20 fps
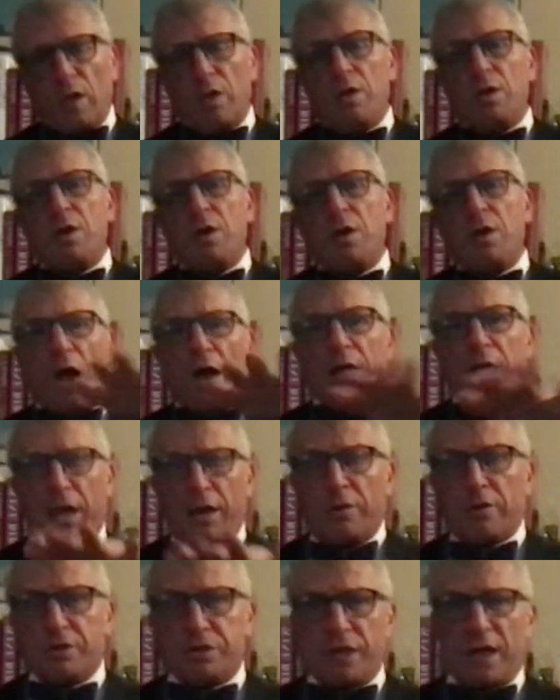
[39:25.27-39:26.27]
not
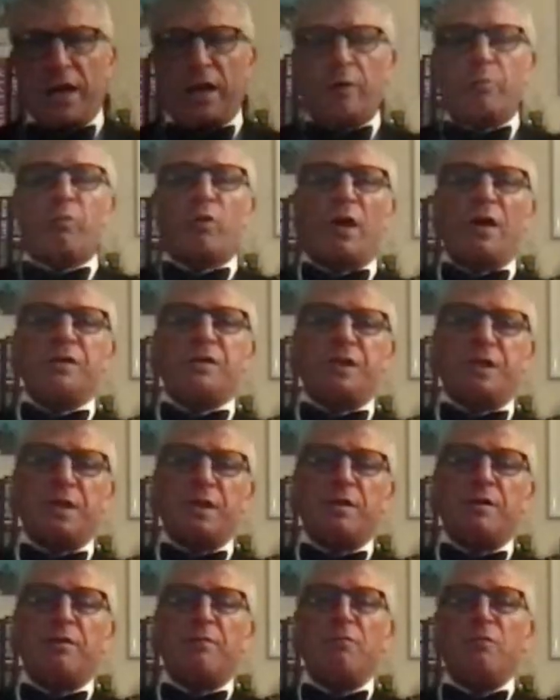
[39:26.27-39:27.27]
energetic
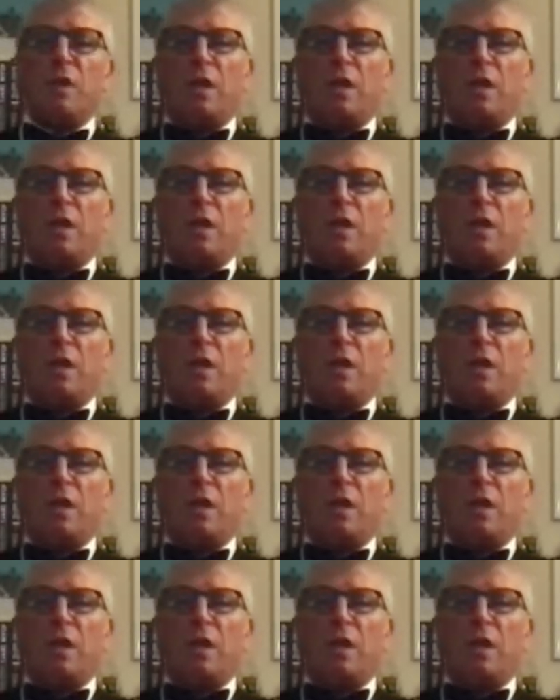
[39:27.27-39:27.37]
president.